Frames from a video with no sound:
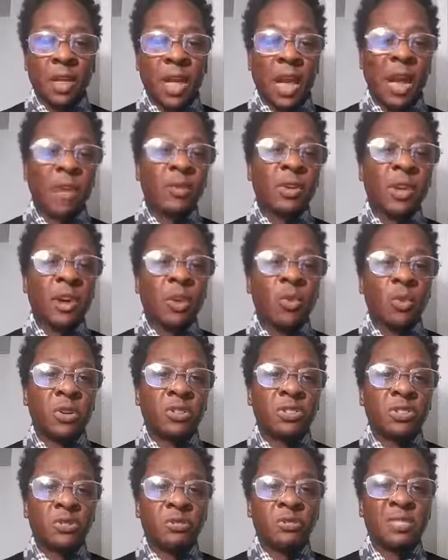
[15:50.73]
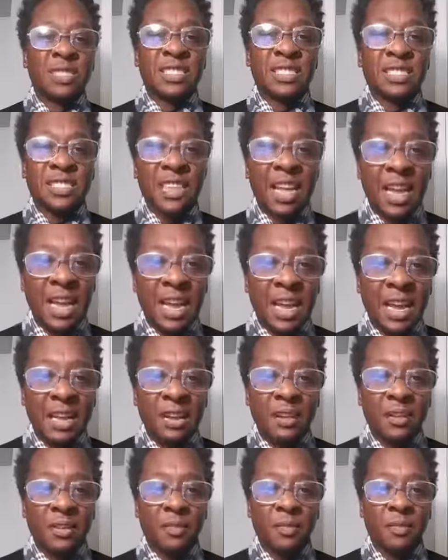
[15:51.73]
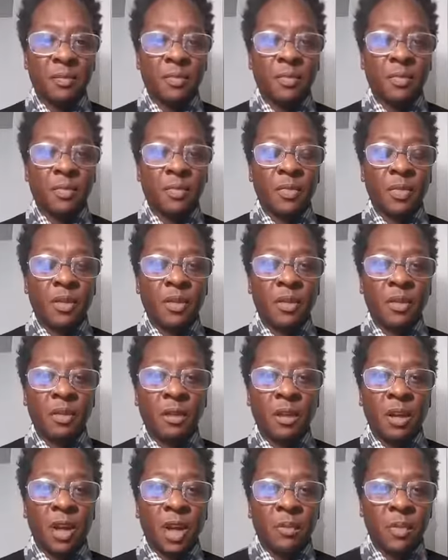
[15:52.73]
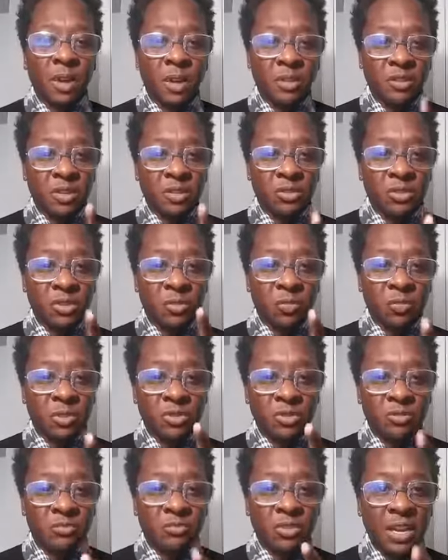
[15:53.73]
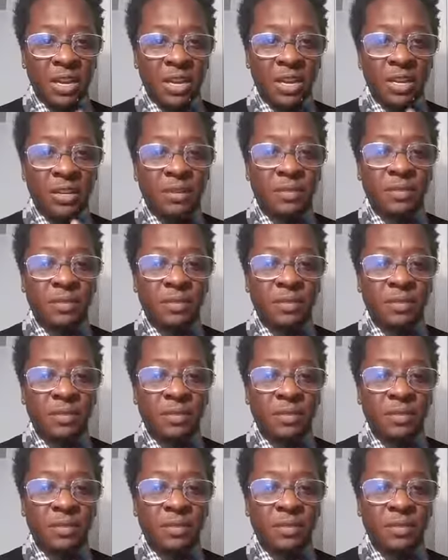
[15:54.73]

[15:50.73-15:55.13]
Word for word: I don't care what you said. I pay attention to what you did.